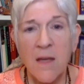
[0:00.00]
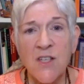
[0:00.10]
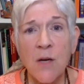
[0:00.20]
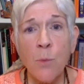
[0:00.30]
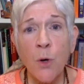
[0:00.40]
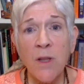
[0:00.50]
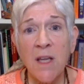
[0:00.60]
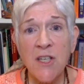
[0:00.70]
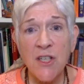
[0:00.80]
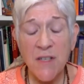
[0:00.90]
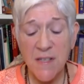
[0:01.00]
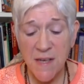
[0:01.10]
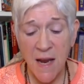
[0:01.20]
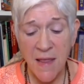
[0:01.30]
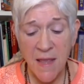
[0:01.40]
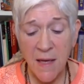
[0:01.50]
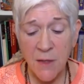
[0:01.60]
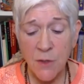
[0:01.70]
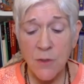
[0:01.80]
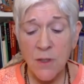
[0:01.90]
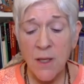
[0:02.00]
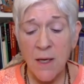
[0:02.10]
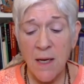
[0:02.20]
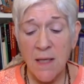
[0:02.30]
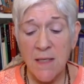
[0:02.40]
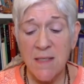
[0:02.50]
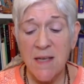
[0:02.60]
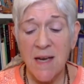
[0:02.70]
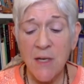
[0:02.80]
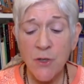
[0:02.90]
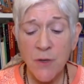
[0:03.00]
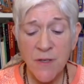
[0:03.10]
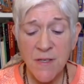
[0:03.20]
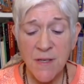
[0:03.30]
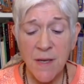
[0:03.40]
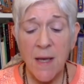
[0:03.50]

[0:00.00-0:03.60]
Some religions say that Kundalini is dangerous,